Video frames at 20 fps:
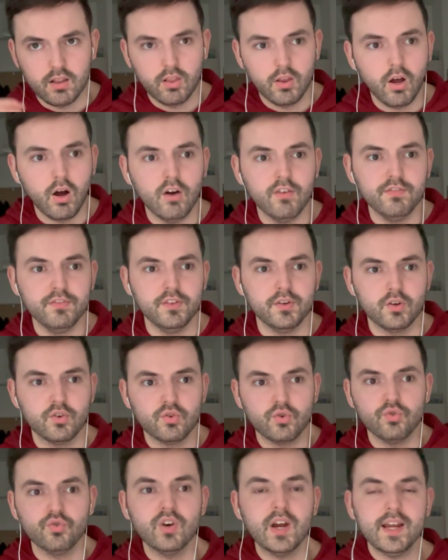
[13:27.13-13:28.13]
lot of the
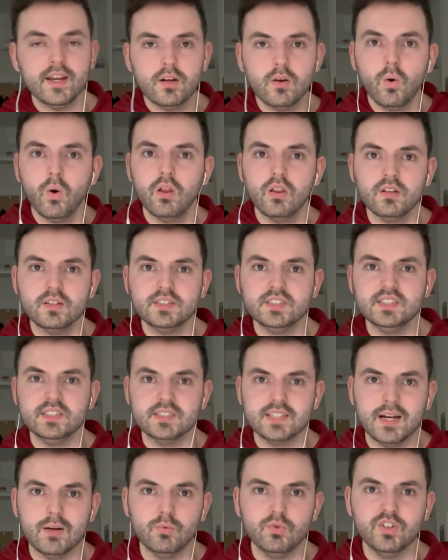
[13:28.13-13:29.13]
great qualities
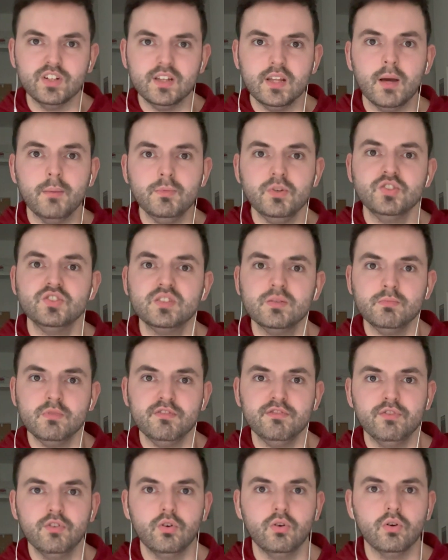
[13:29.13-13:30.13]
that were in their music
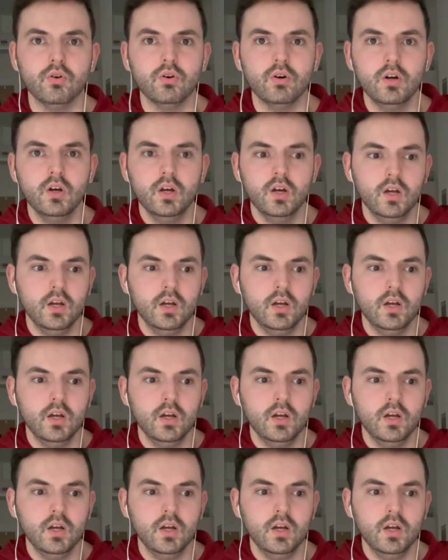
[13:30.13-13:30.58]
before,